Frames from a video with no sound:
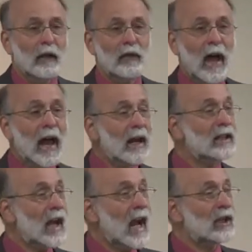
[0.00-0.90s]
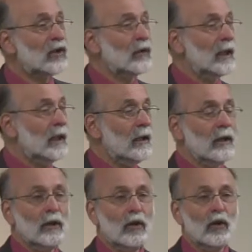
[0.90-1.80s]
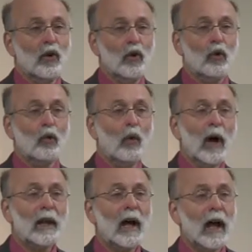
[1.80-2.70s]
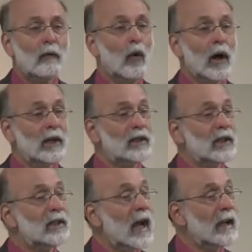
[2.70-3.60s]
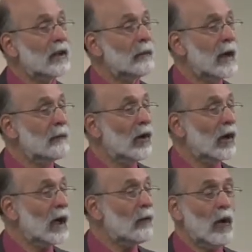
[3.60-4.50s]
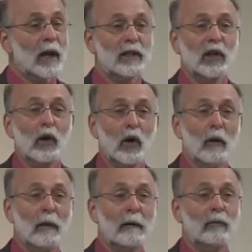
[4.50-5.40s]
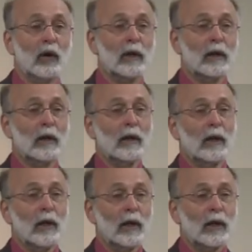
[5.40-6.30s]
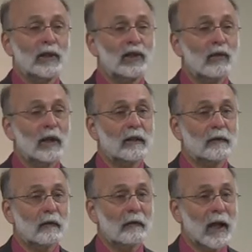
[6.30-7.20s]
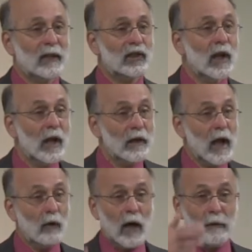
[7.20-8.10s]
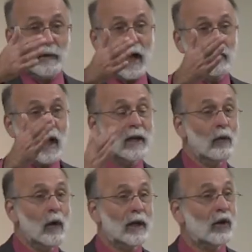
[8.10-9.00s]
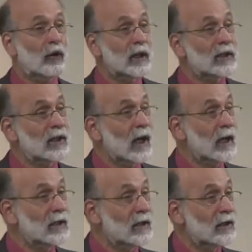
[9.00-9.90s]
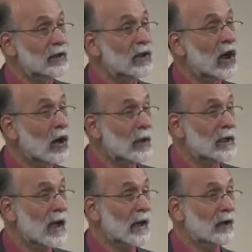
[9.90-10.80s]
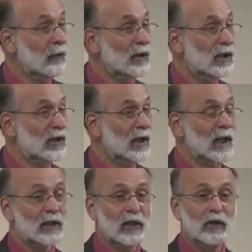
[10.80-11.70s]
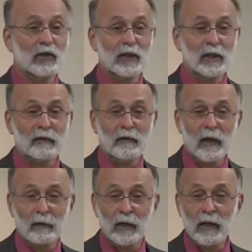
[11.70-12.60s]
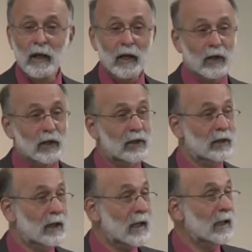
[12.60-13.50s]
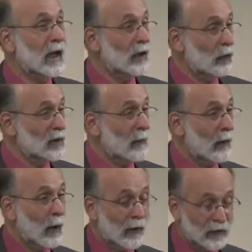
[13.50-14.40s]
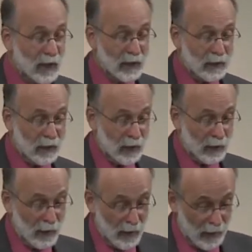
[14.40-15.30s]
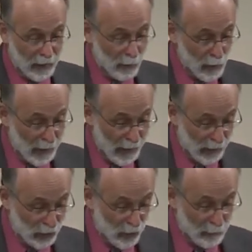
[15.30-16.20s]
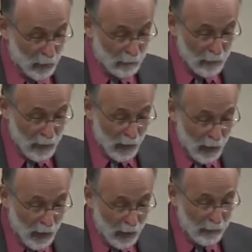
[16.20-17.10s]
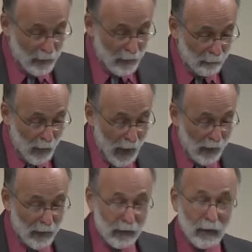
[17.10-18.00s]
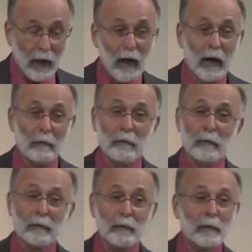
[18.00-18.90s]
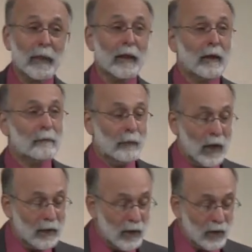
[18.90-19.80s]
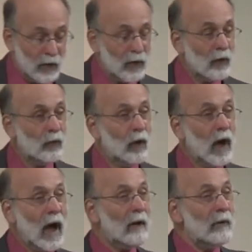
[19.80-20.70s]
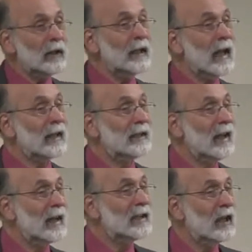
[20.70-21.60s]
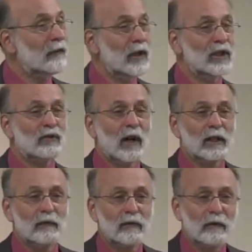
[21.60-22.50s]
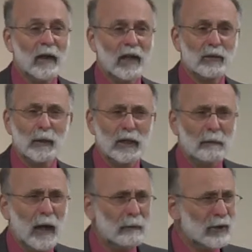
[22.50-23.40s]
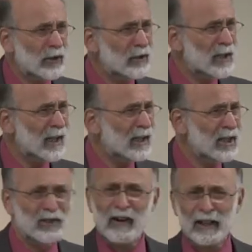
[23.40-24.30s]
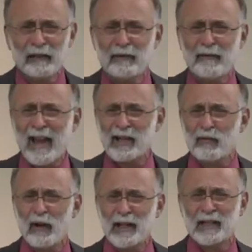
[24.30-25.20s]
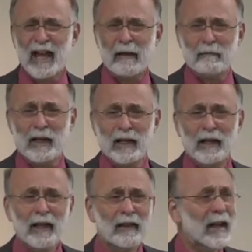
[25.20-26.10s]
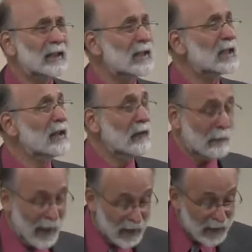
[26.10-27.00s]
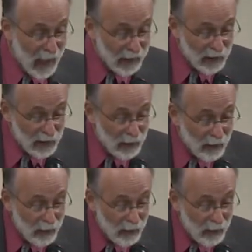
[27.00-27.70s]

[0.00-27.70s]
That is actually what I wanted to title my book. I wanted to call my book Constructive Revenge. Now, I'm not, I don't want to criticize the current title, which is An Execution in the Family, because that title was my wife's idea, and I don't want to get in trouble. Uh, but um, but I really like the idea of constructive revenge, but the publisher said, constructive revenge, what does that mean? That doesn't even make sense.